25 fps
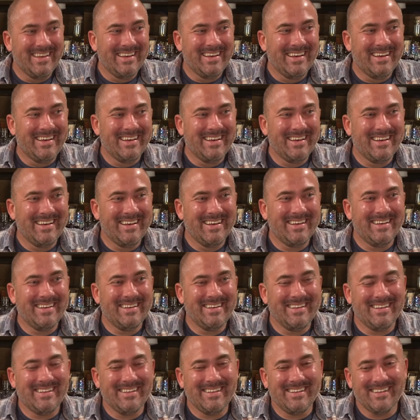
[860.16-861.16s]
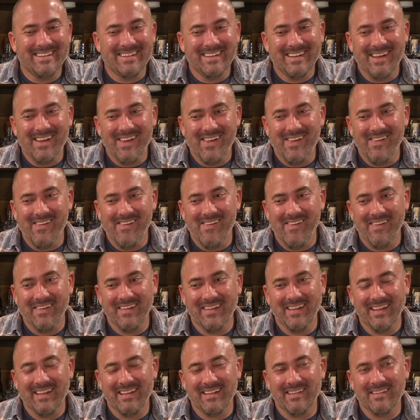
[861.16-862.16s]

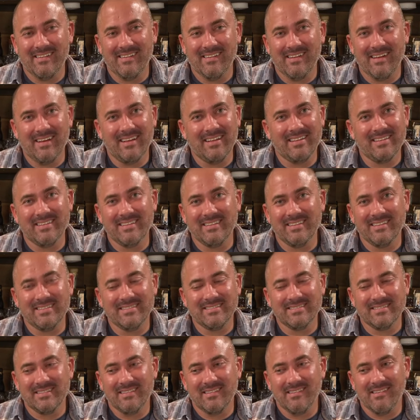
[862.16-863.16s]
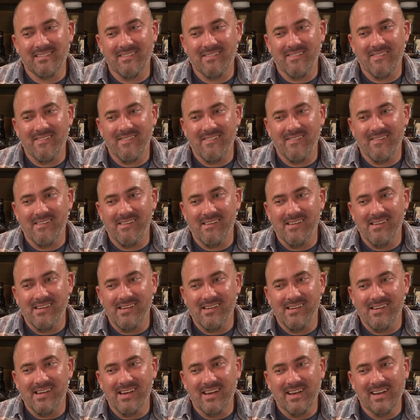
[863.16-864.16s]

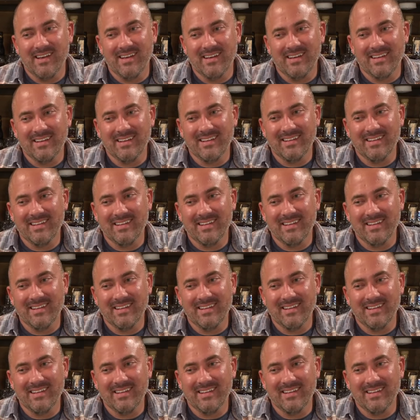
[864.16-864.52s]
(not speaking)